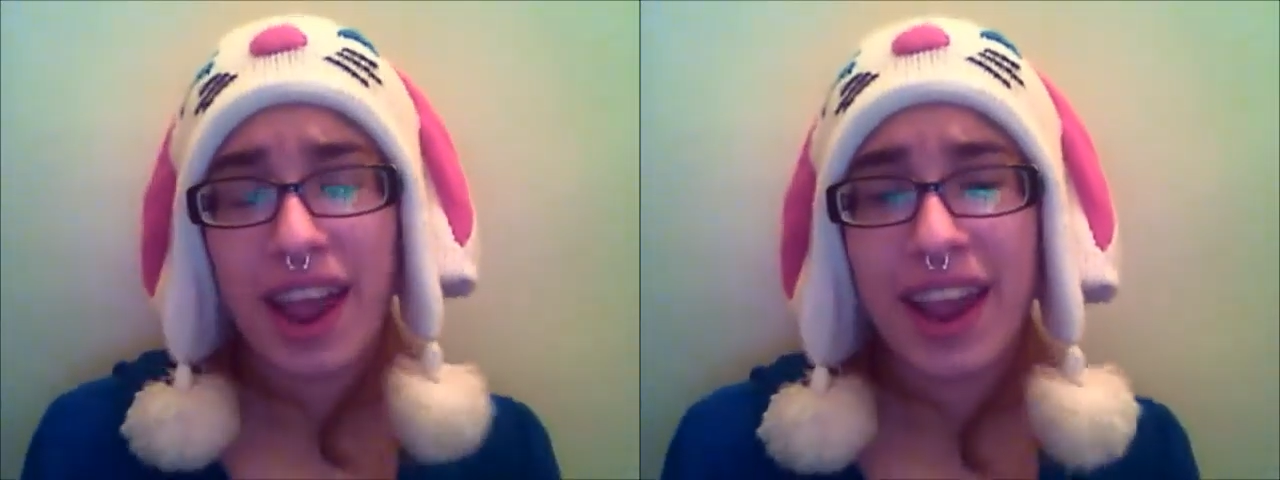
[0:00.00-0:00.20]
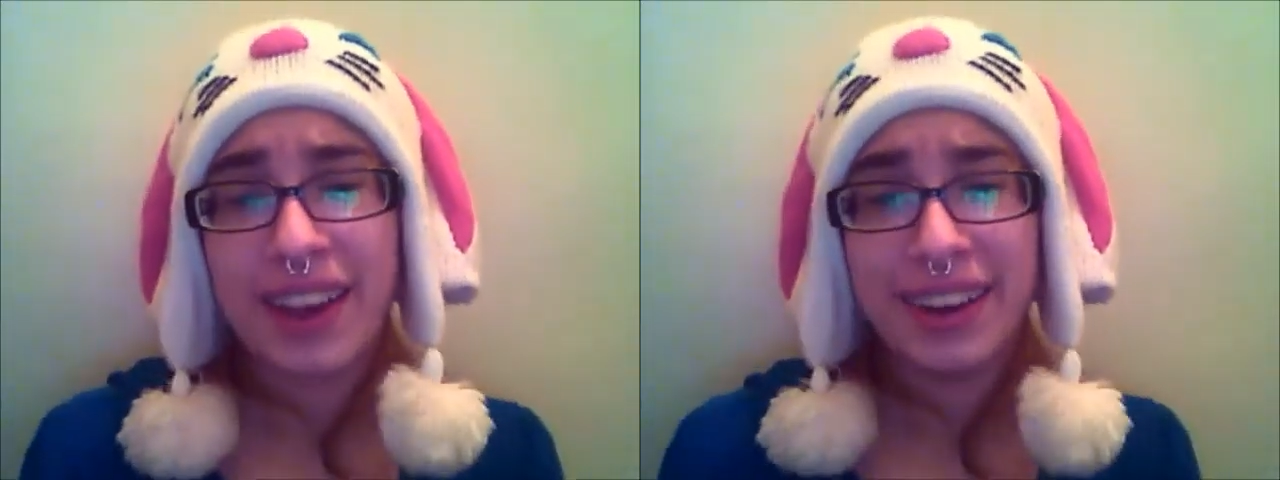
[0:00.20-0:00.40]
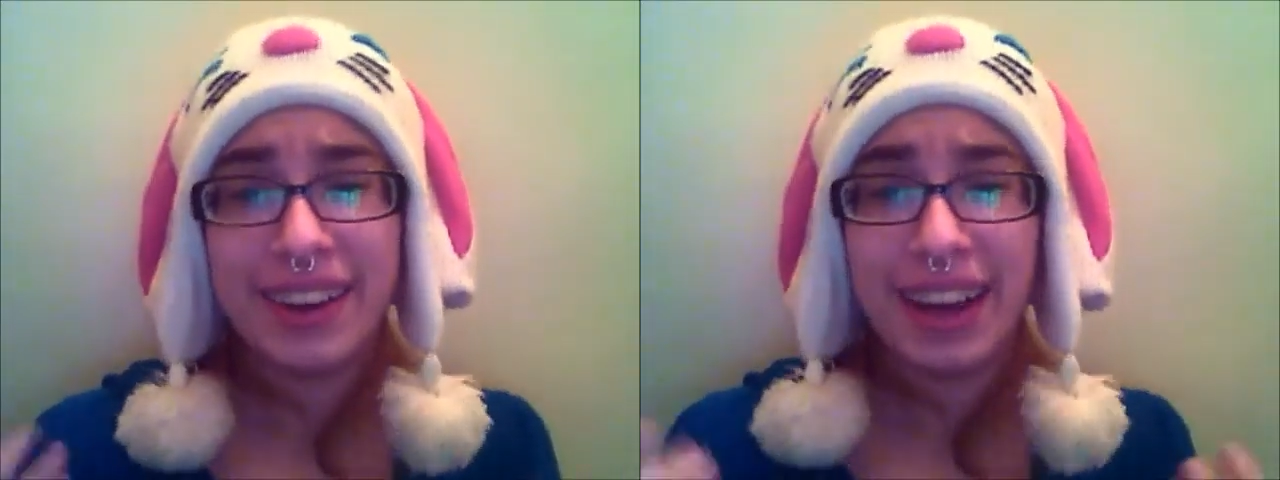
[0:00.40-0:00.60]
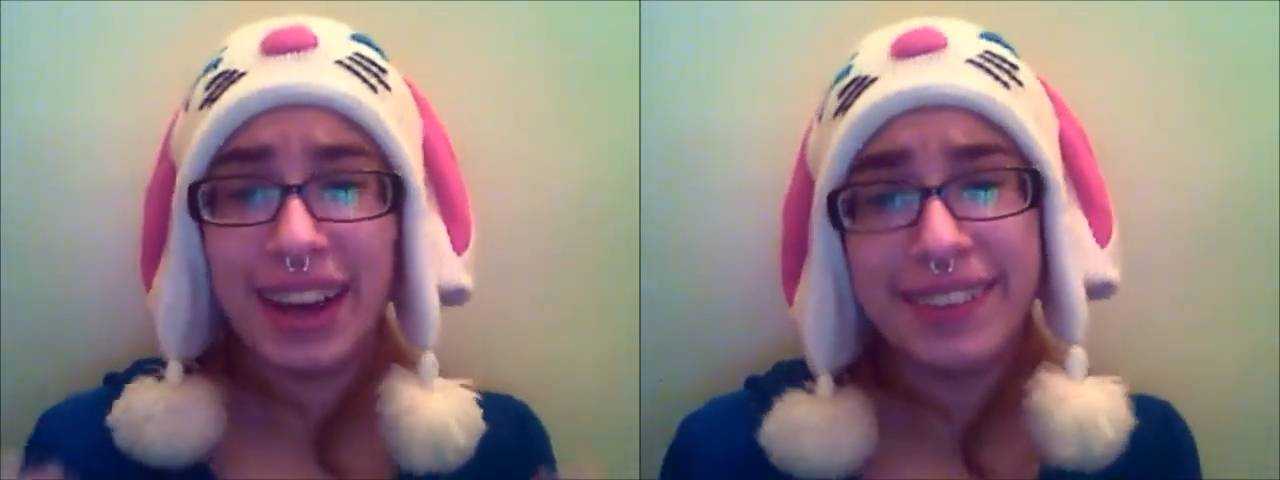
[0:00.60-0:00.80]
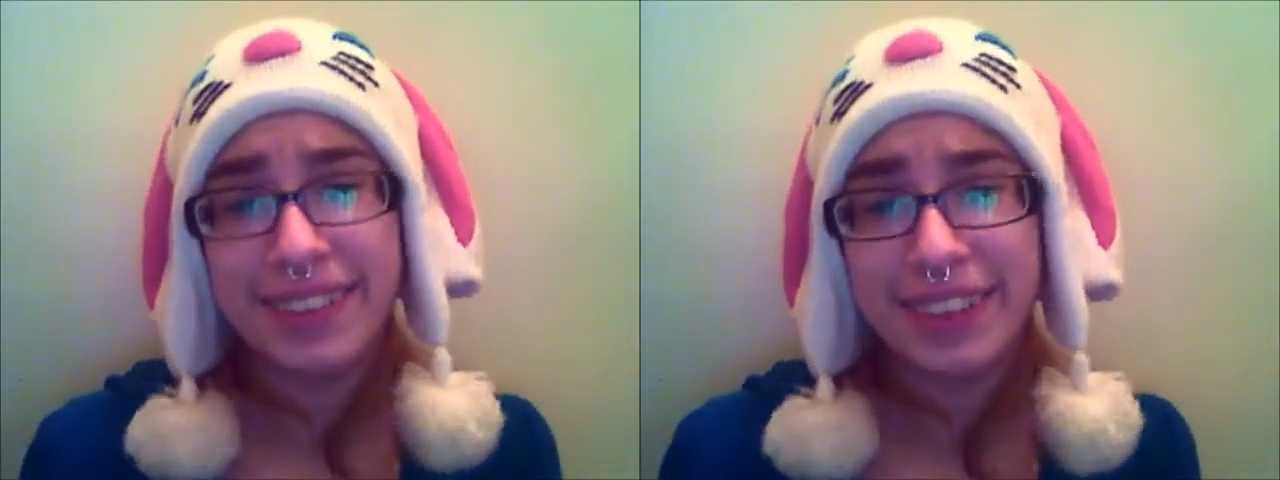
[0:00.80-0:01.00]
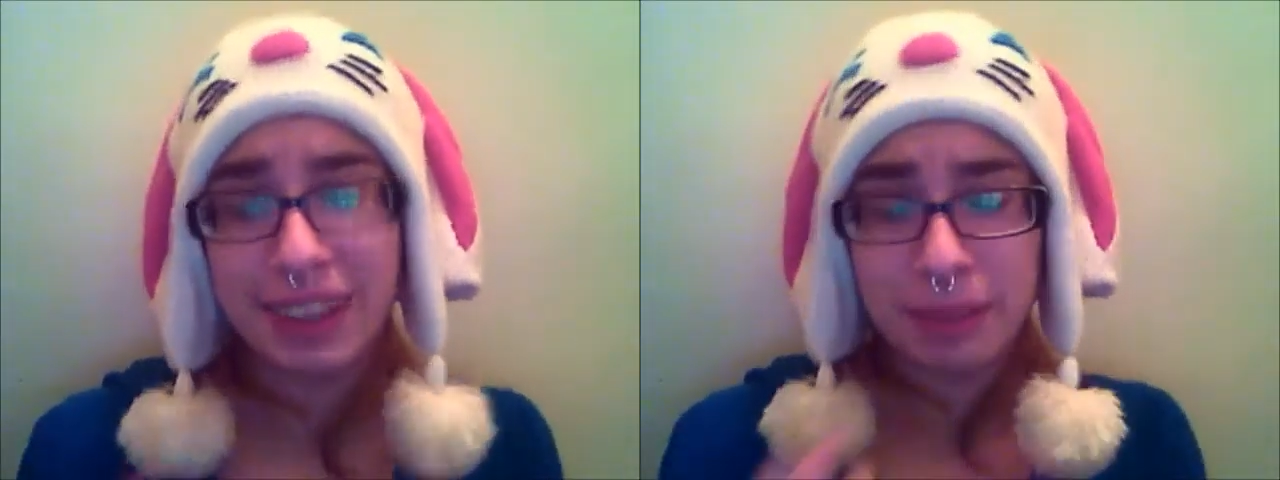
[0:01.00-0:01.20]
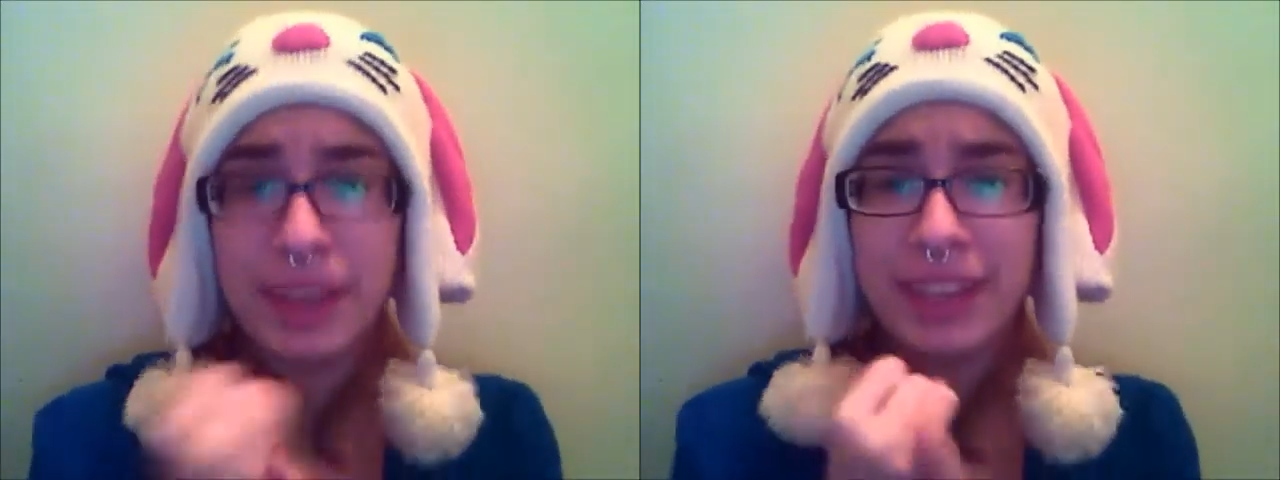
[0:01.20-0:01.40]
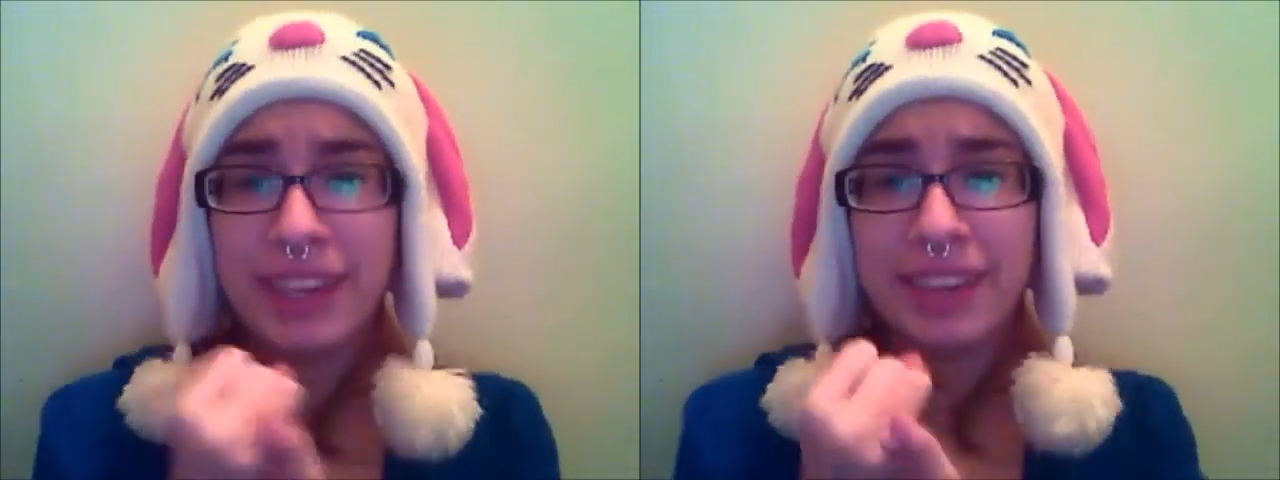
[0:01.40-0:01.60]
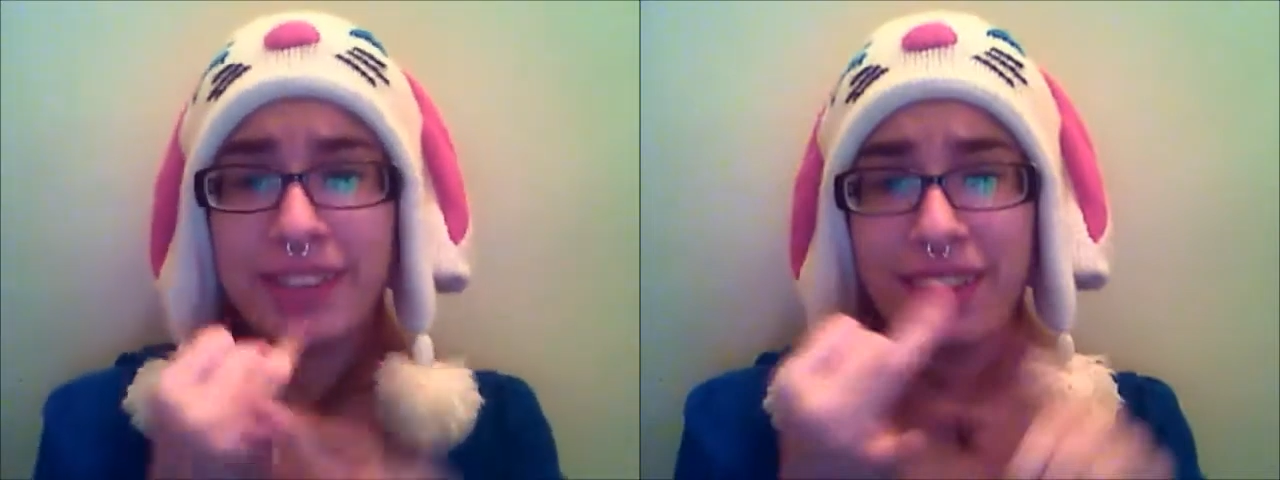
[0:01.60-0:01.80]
And I learned how to belly dance,